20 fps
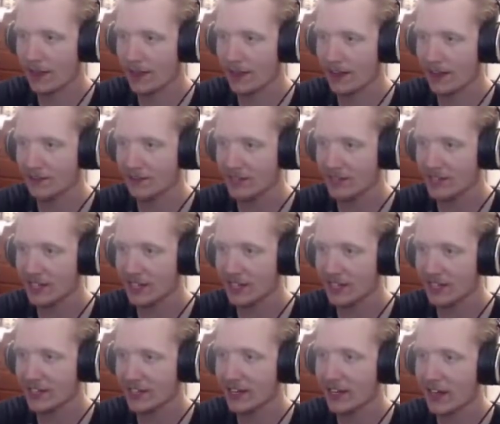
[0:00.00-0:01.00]
I'm
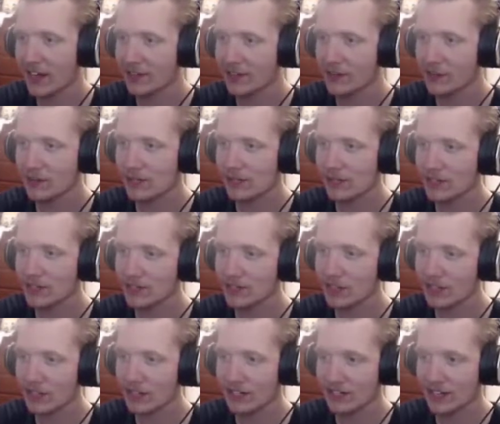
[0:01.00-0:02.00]
excited. I thought we already
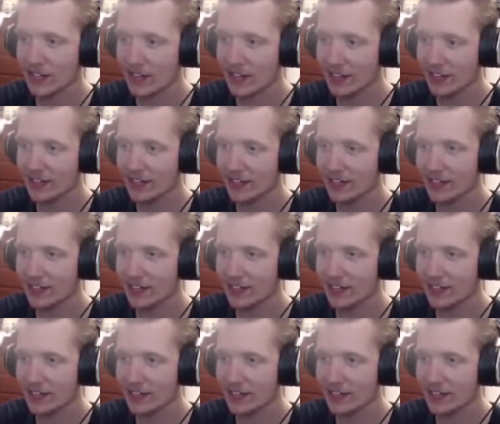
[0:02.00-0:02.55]
saw a tank.